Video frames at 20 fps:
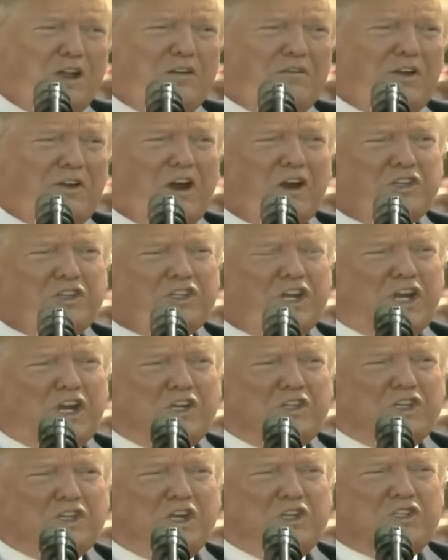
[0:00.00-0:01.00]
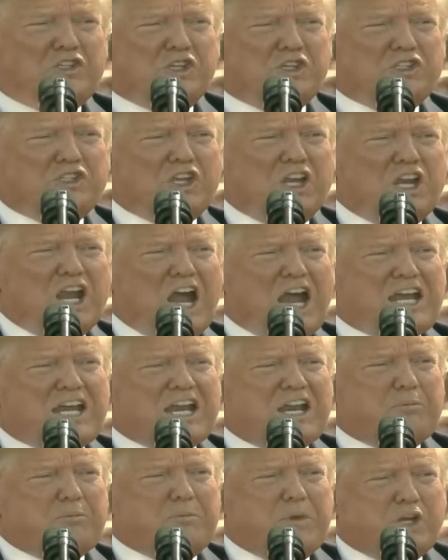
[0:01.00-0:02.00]
of our citizens is denied
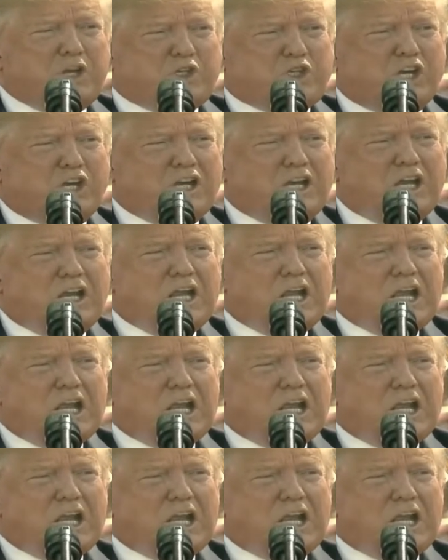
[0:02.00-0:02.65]
admission